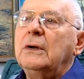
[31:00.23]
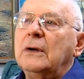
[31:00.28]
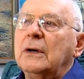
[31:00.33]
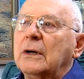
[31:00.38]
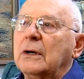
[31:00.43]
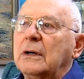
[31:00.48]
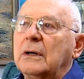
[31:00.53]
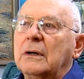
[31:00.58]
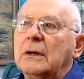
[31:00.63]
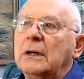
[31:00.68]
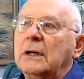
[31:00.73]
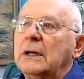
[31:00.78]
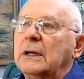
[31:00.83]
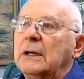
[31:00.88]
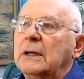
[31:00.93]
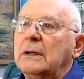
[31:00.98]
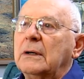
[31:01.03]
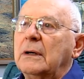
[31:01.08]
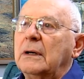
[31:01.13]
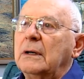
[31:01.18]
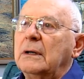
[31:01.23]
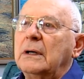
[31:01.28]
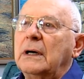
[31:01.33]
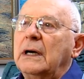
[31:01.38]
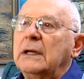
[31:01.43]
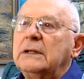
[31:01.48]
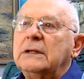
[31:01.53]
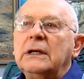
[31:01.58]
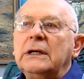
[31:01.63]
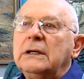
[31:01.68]
or
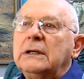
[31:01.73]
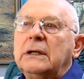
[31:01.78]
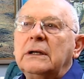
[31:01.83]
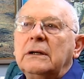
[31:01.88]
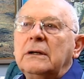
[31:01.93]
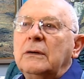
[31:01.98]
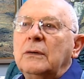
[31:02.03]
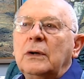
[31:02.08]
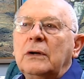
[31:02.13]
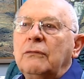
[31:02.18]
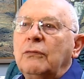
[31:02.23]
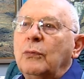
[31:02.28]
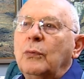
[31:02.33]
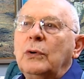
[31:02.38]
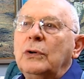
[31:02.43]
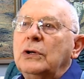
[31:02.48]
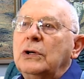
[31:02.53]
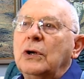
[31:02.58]
I think if we